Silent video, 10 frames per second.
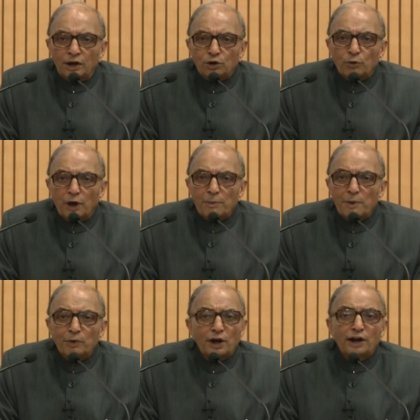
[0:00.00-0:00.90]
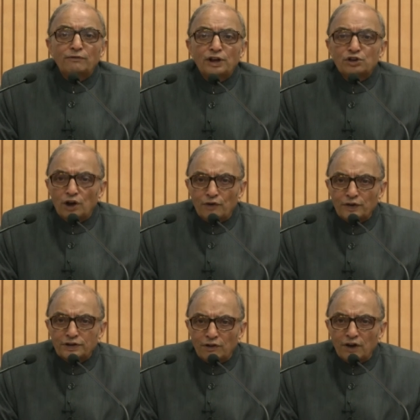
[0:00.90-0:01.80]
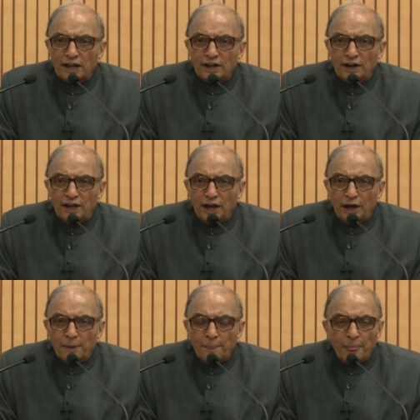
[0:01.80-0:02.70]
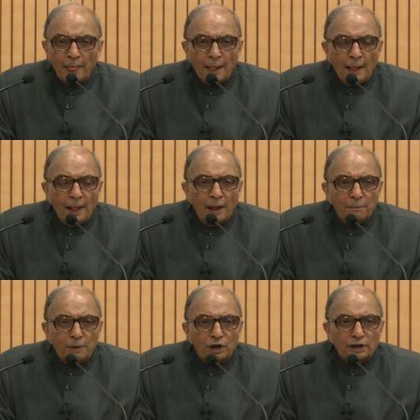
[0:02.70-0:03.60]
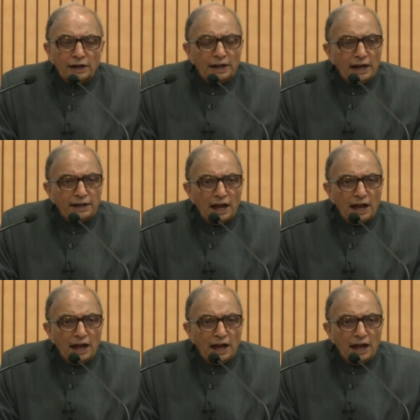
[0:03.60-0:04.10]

to commemorate which all of us have gathered here, because at that